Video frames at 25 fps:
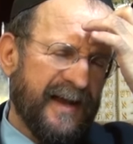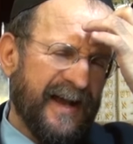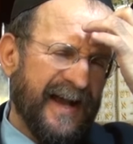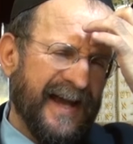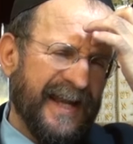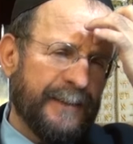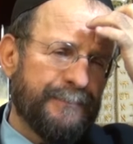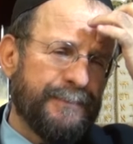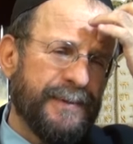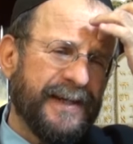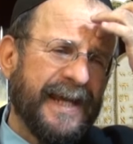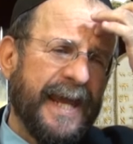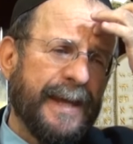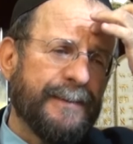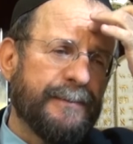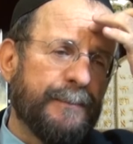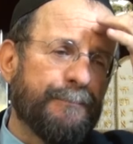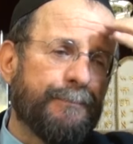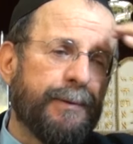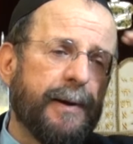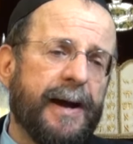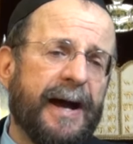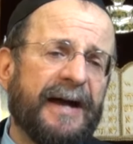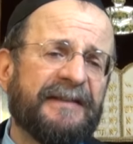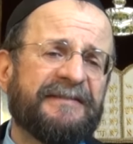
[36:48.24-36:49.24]
and it became
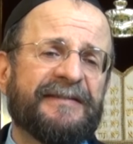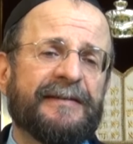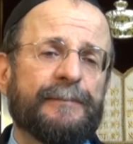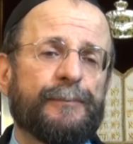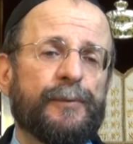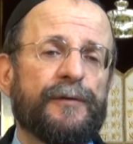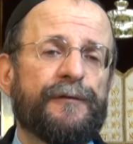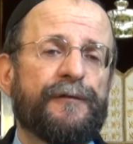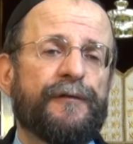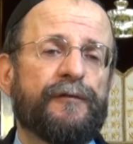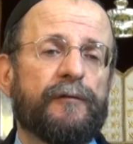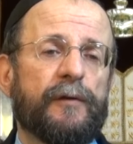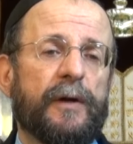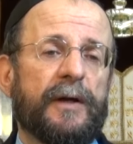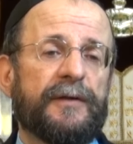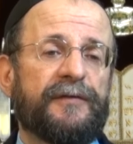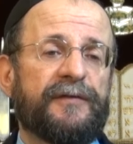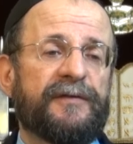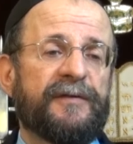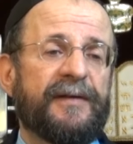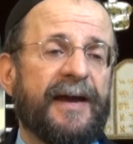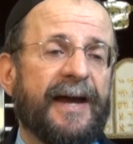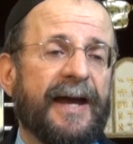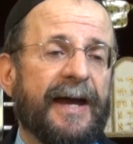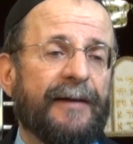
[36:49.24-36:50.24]
impossible for
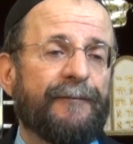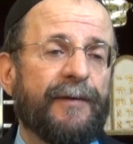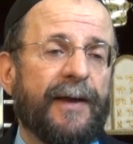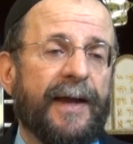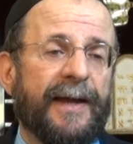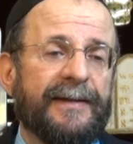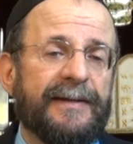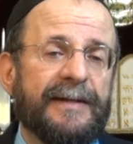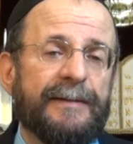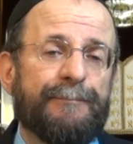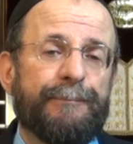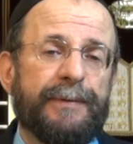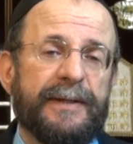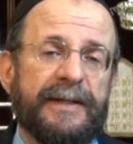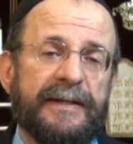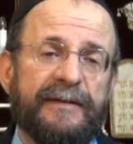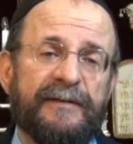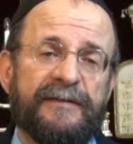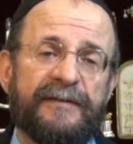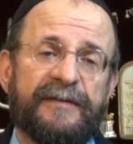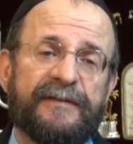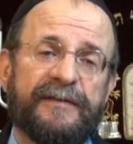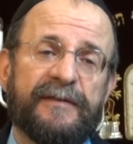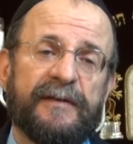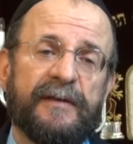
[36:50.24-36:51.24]
us to have any
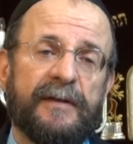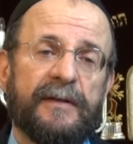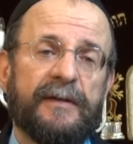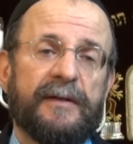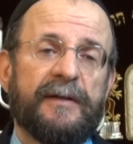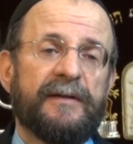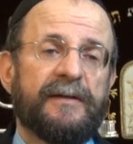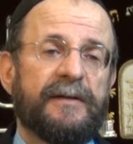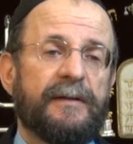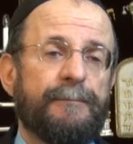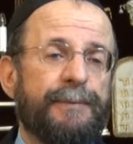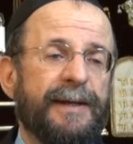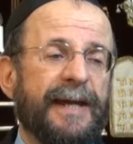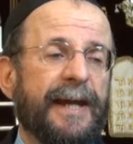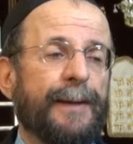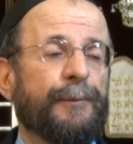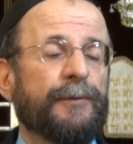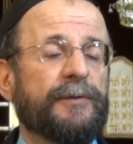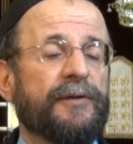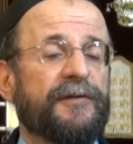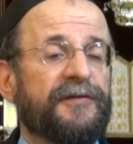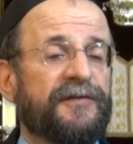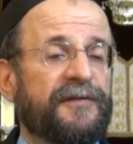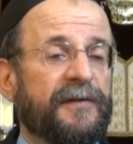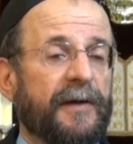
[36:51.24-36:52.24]
peace, to be
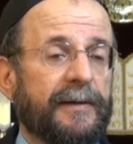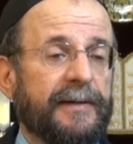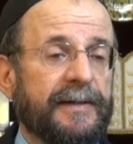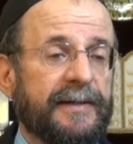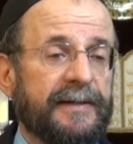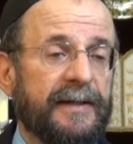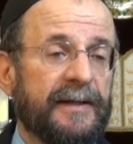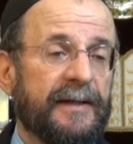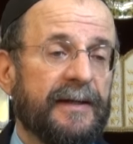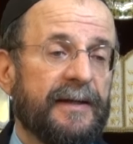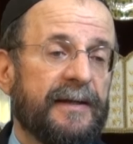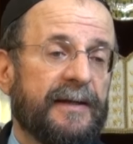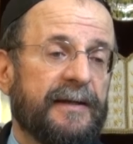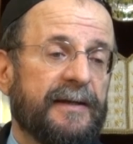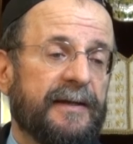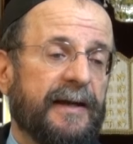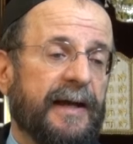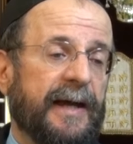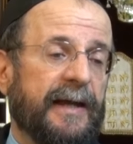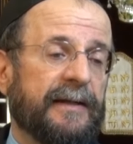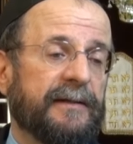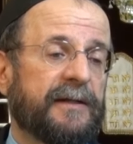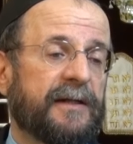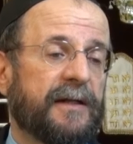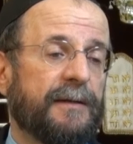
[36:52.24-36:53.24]
able to study
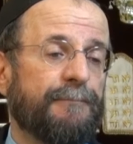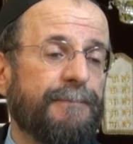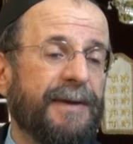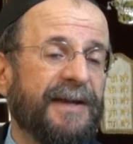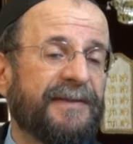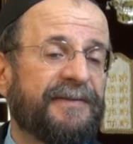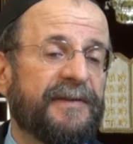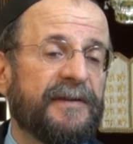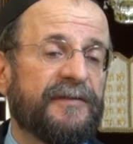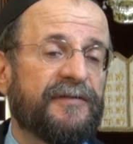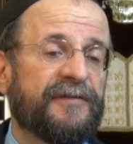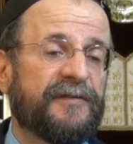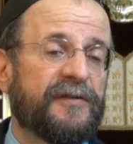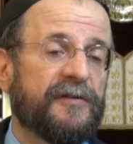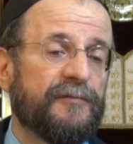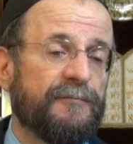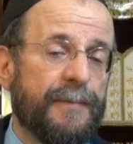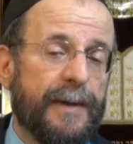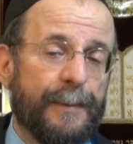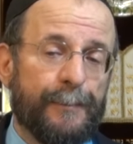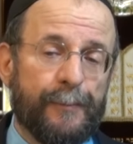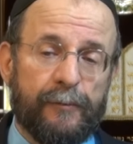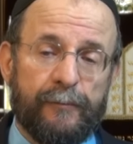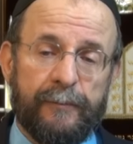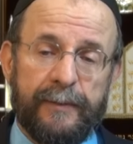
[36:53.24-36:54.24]
and commit this to
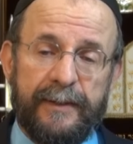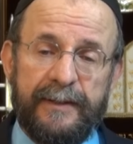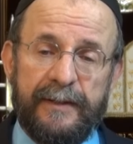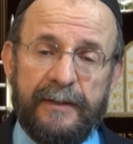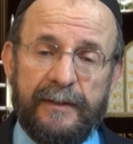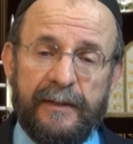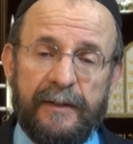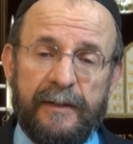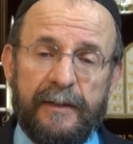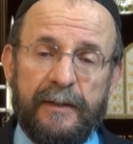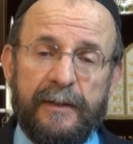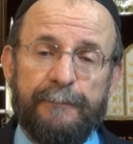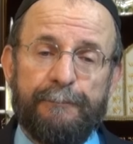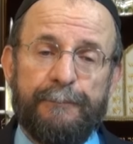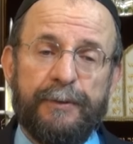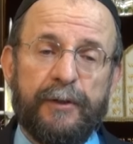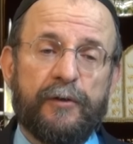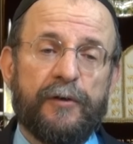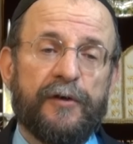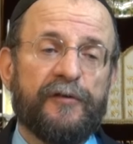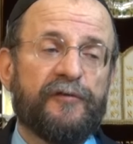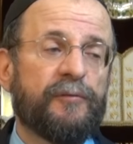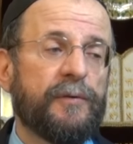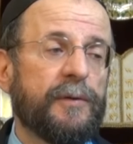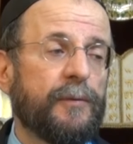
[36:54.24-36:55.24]
memory,
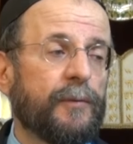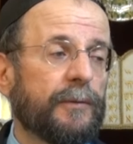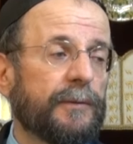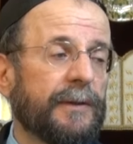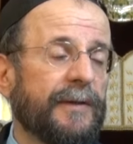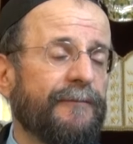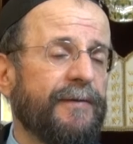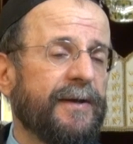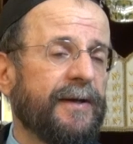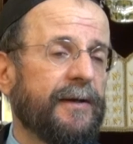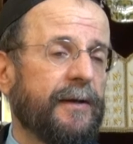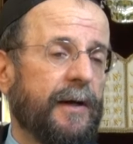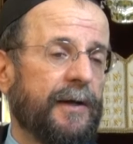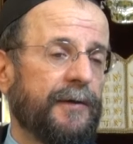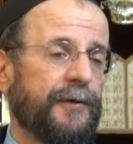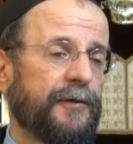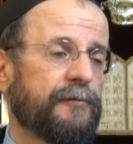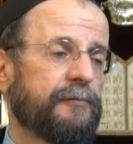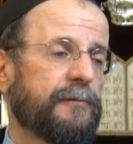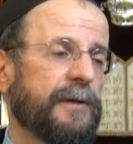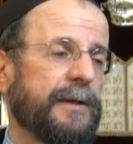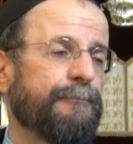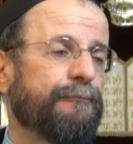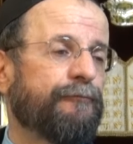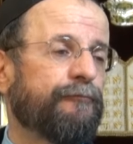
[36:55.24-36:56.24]
because we were living
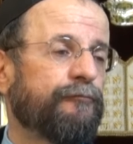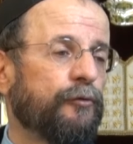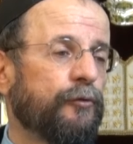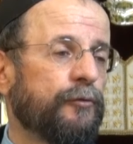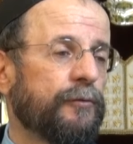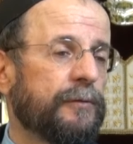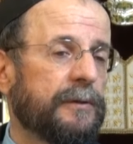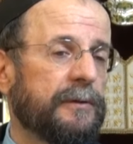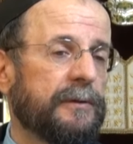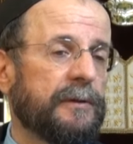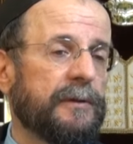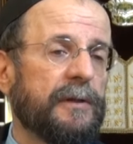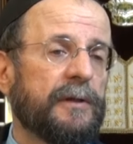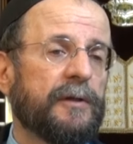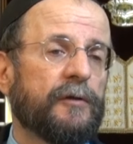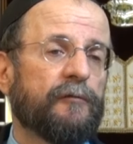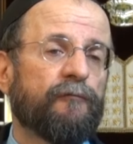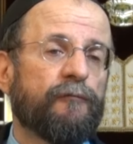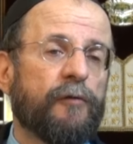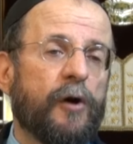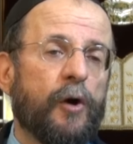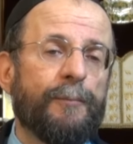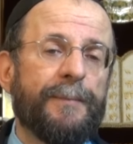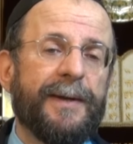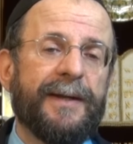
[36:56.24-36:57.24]
under a brutal
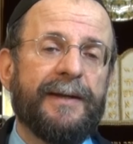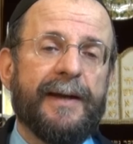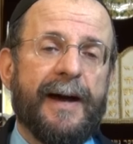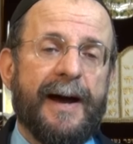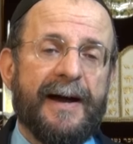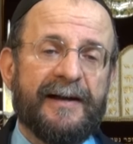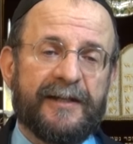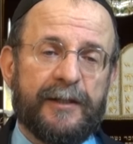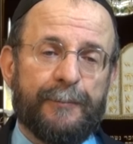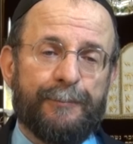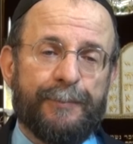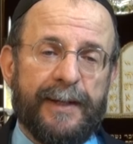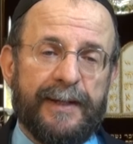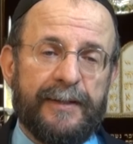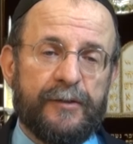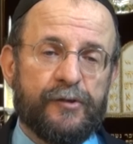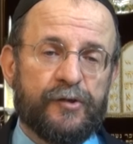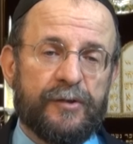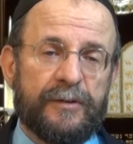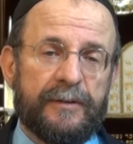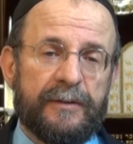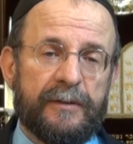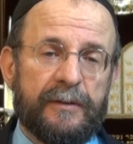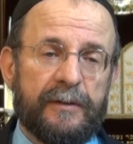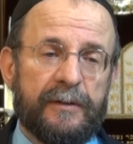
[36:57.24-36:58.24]
Roman
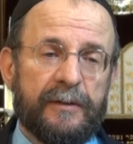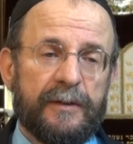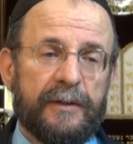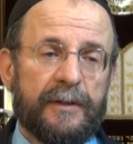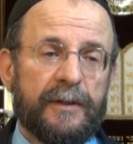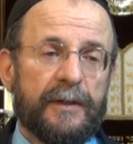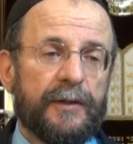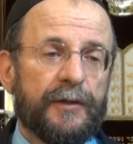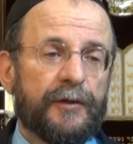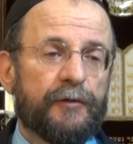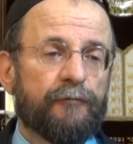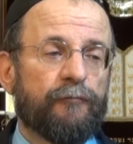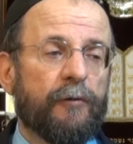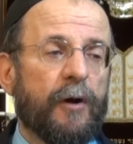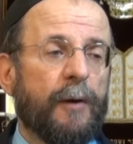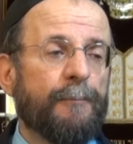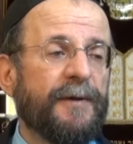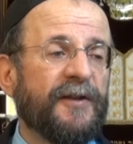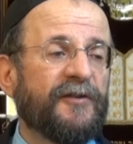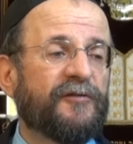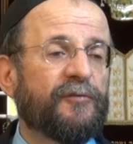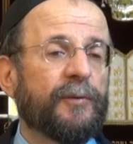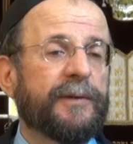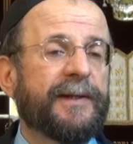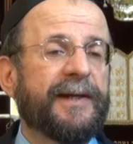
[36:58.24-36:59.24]
occupation. The
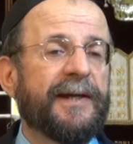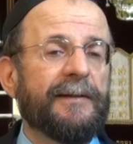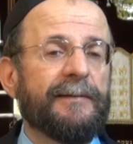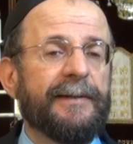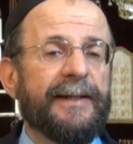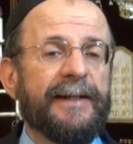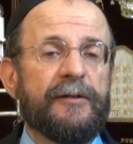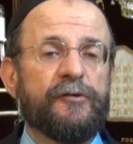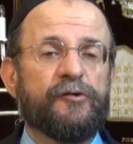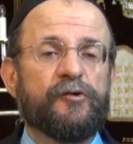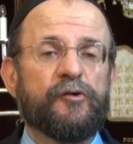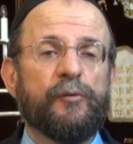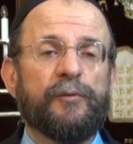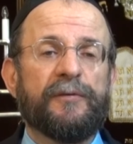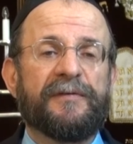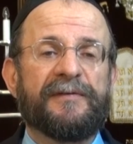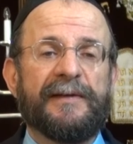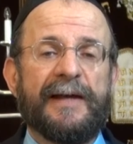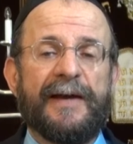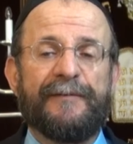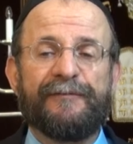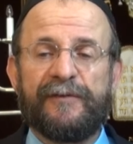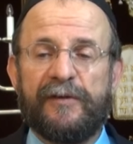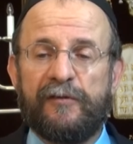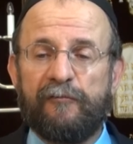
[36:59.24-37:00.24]
Romans were killing Jews
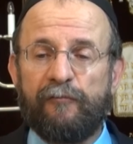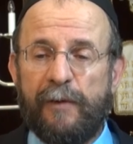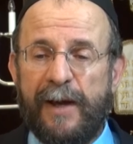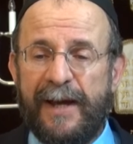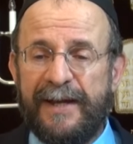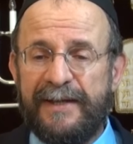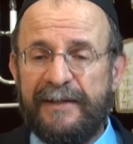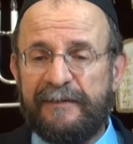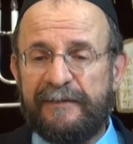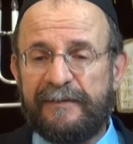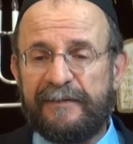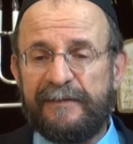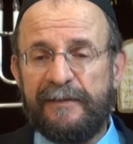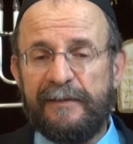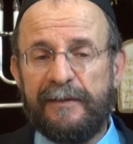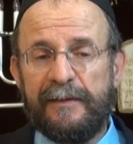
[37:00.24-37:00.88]
left and right.